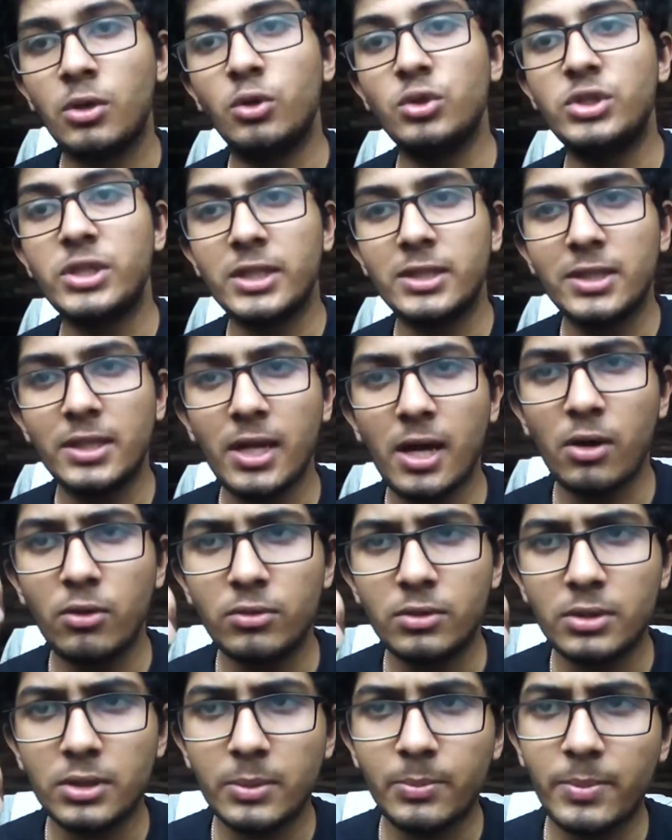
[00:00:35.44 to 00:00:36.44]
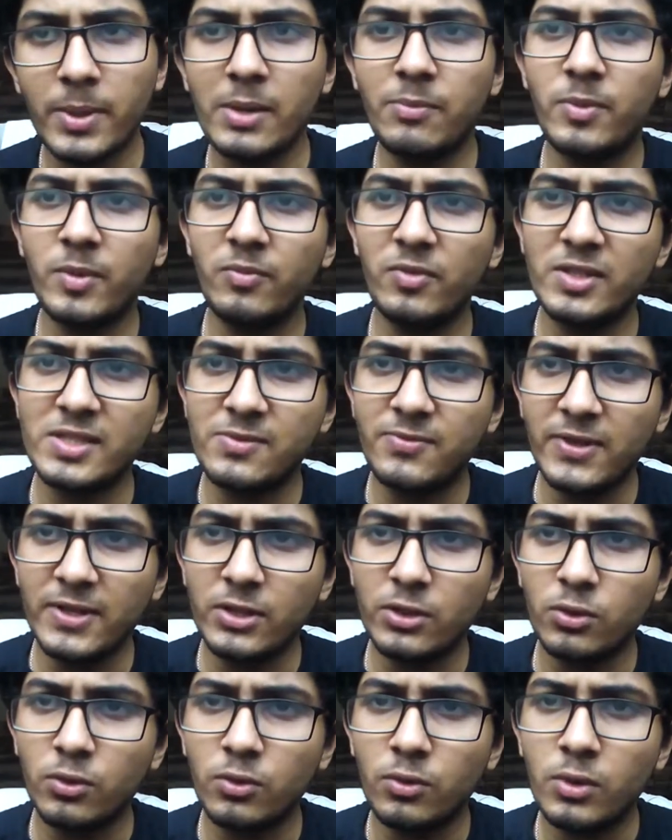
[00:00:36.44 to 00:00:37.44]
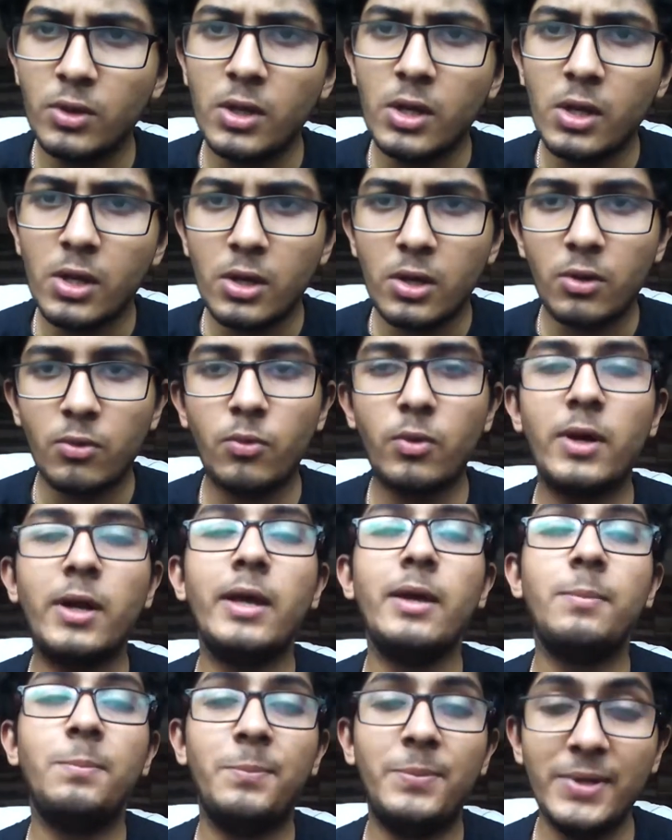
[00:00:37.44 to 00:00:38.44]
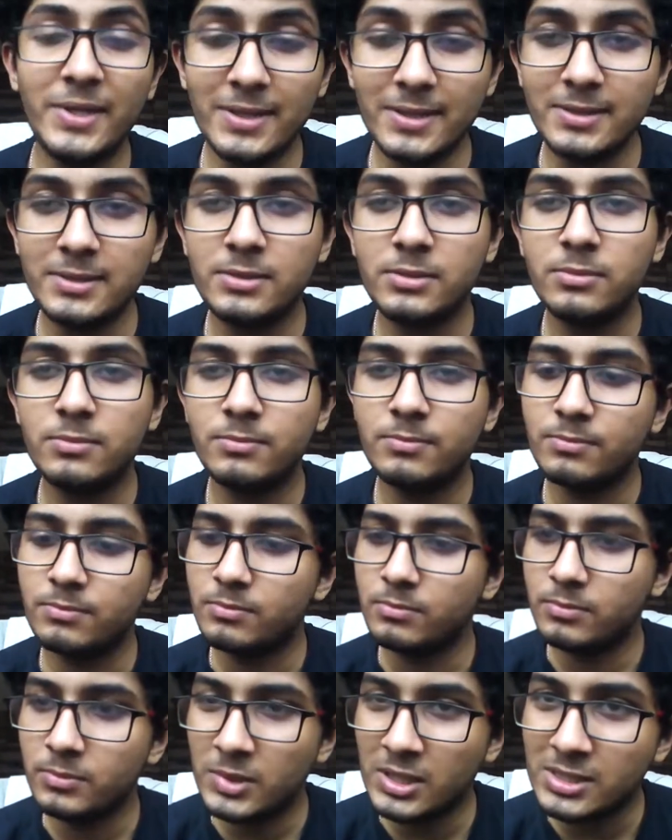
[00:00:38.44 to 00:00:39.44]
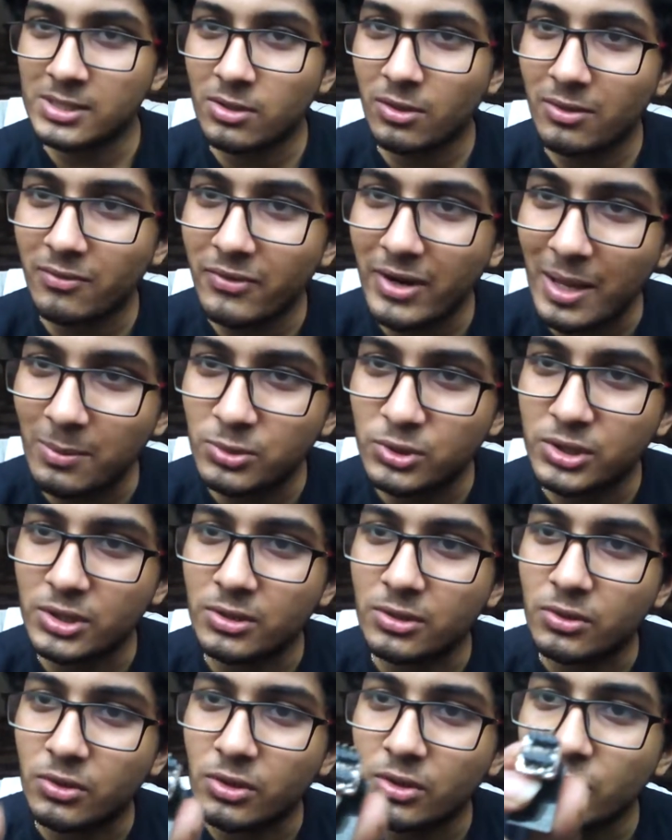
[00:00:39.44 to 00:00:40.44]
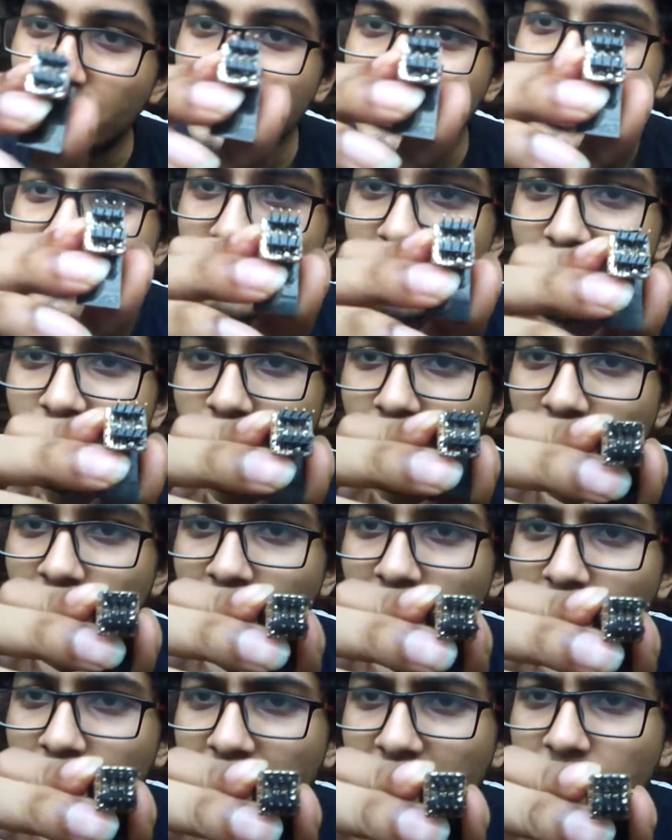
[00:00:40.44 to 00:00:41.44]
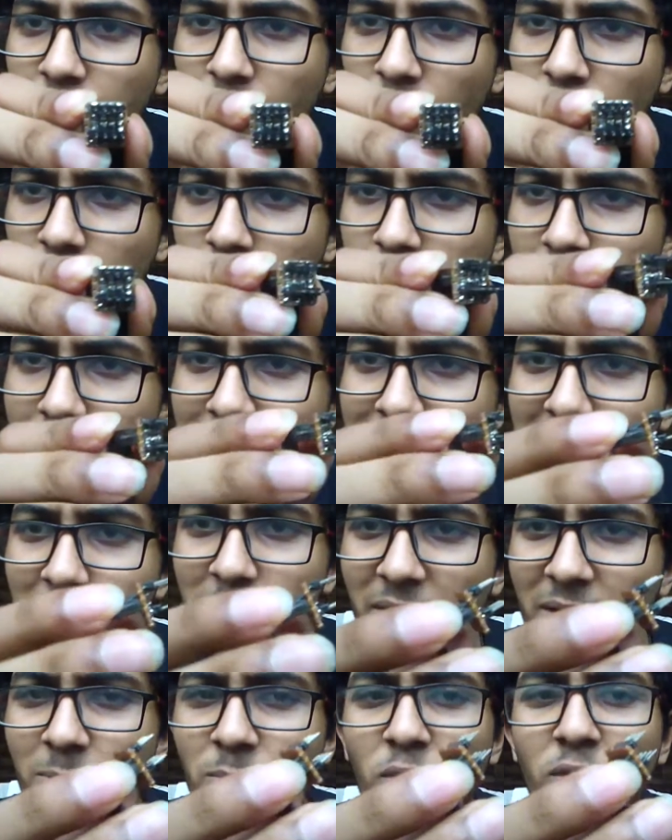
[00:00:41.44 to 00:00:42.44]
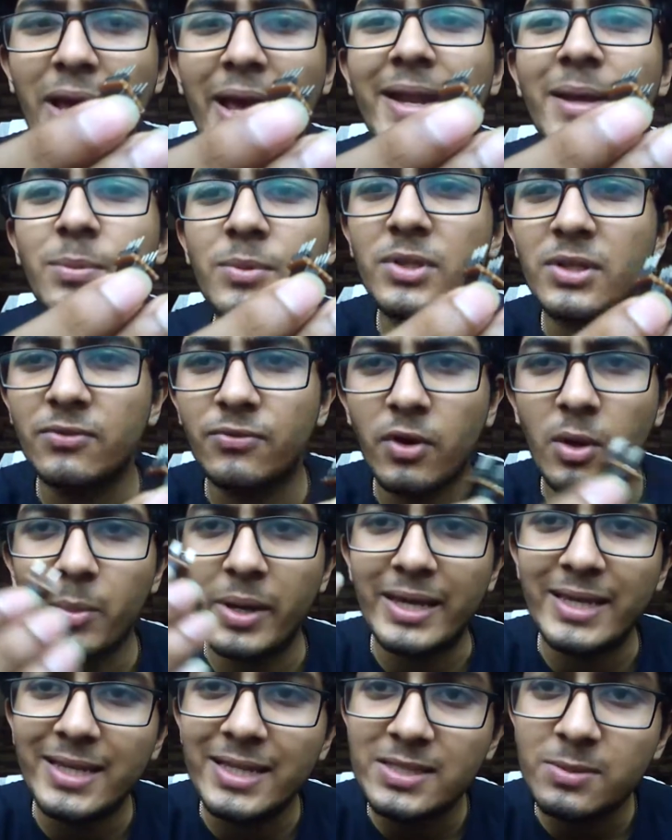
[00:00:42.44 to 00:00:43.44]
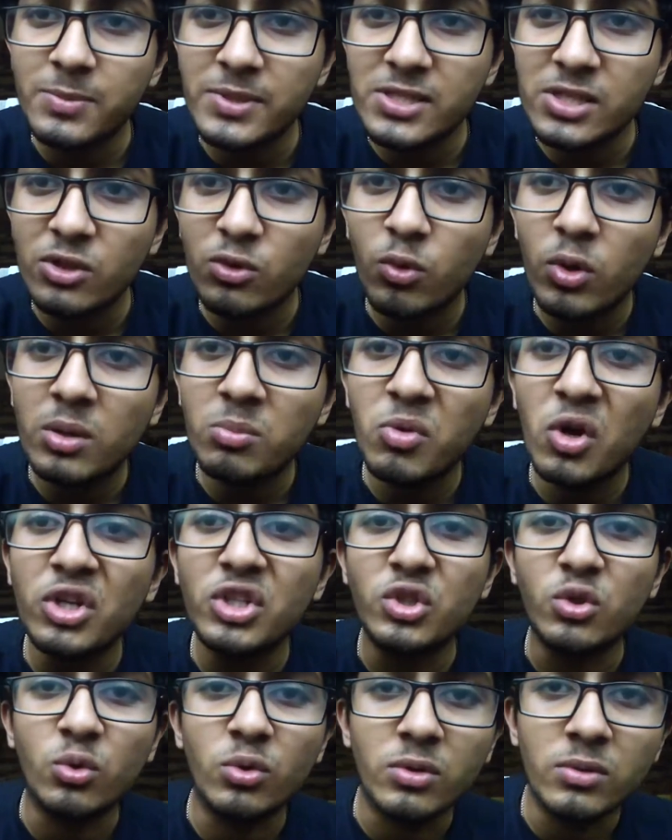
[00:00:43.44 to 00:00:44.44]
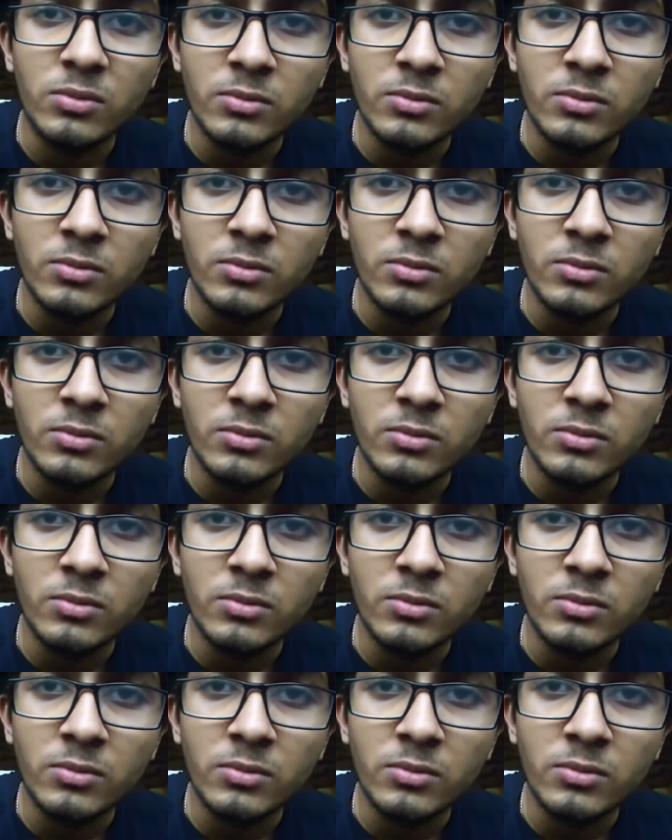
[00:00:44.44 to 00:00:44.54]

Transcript: Go check that out, my previous video where I built this contraption to use it with my breadboard. This is the breadboard adapter for my ESP01 module.